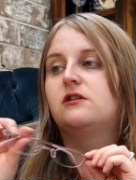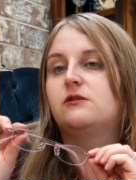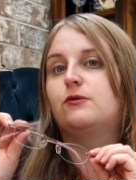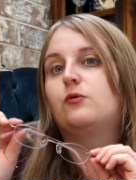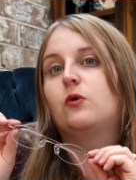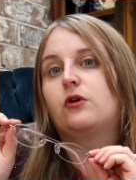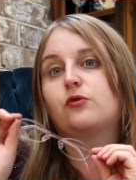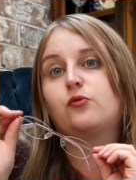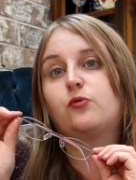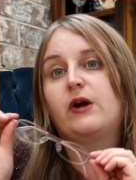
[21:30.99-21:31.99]
to be
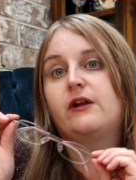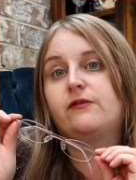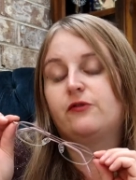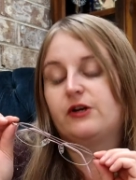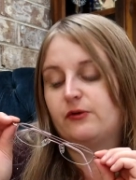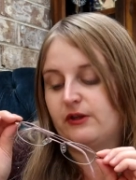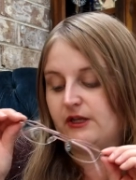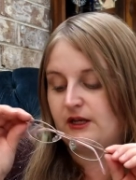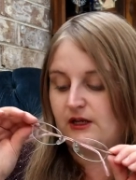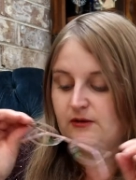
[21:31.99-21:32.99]
worn quite
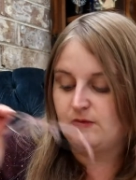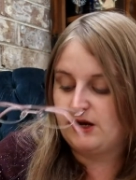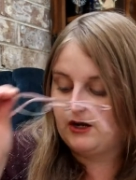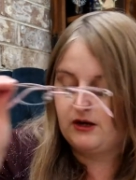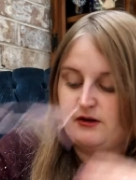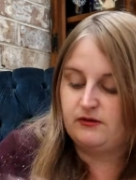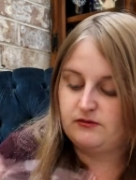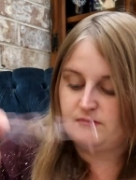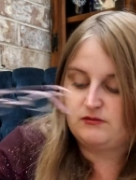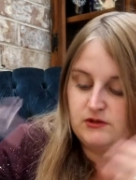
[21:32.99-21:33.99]
frequently in my
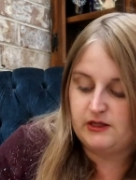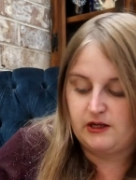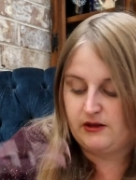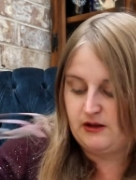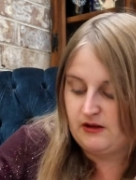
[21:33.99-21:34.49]
daily